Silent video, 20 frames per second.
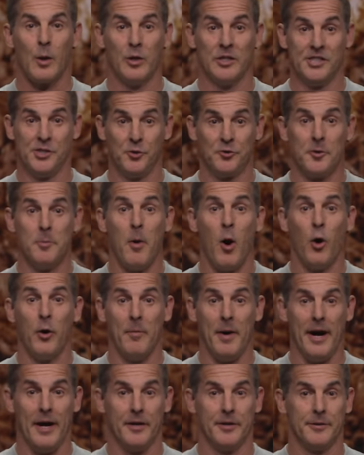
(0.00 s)
She was a
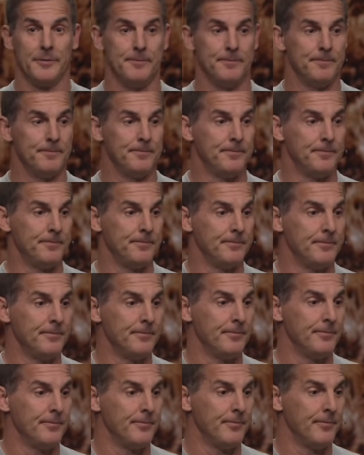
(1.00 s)
Moabite,
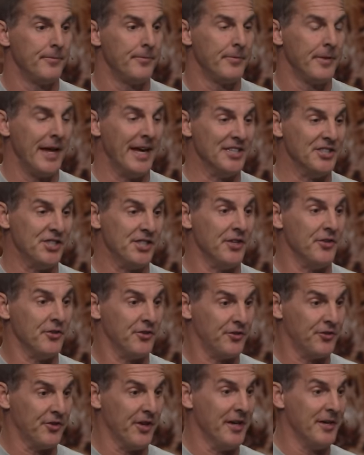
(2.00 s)
and she had
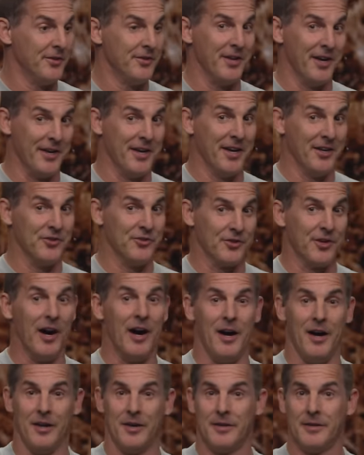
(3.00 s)
sinned against
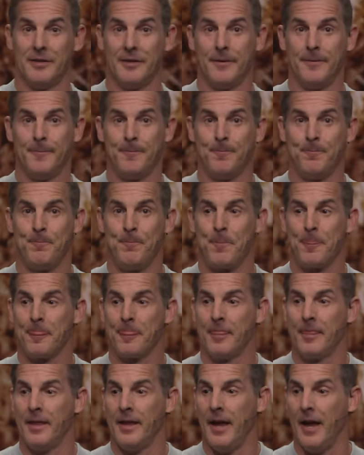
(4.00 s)
God.
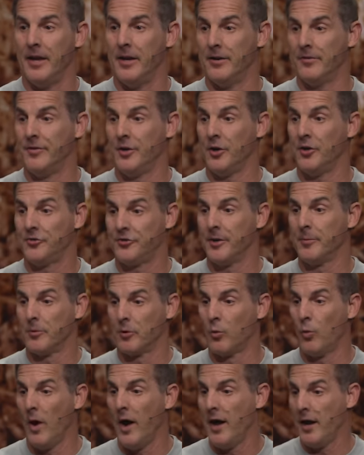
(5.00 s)
And in a very
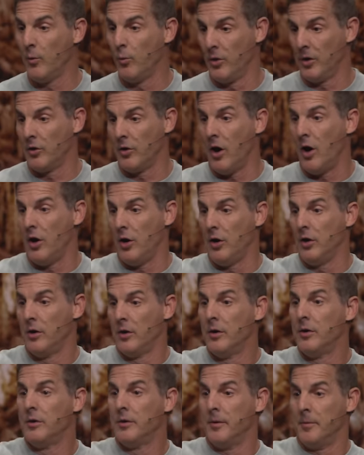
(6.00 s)
similar way, we're all
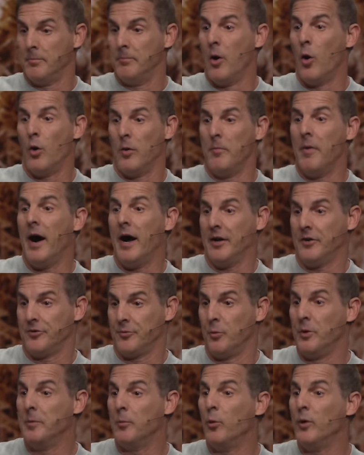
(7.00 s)

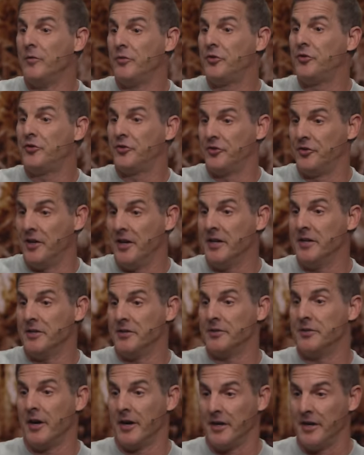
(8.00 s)
Moabites. When we've
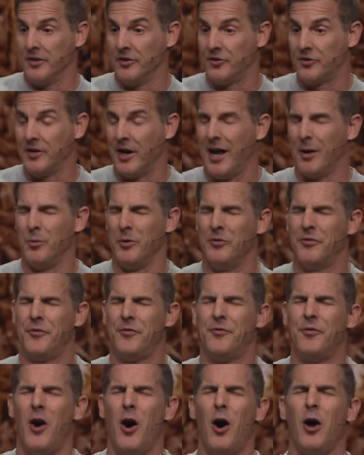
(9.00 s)
sinned against God, we've
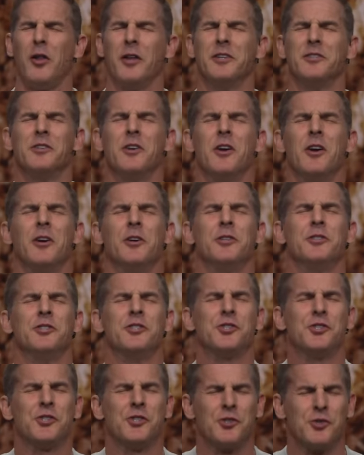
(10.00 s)
fallen
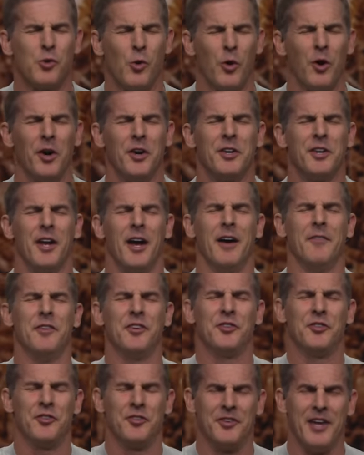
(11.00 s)
short of
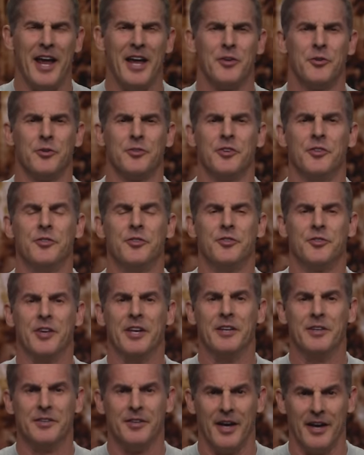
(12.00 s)
his standards and
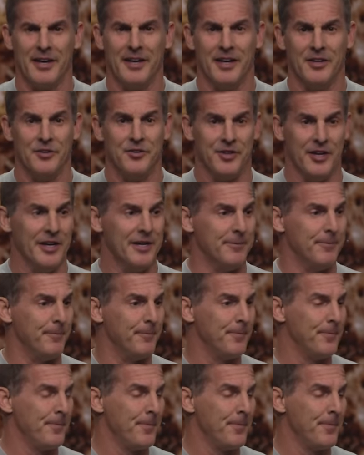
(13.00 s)
sinned against him.